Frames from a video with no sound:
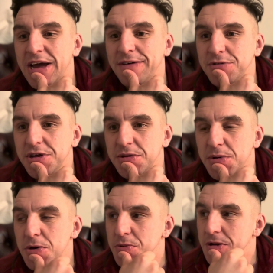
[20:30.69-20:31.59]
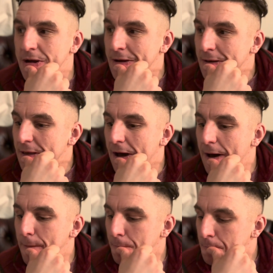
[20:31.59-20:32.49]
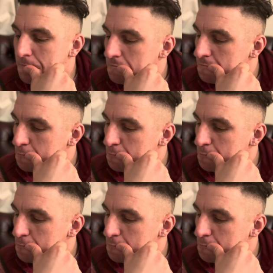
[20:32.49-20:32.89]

Cavalry at the moment in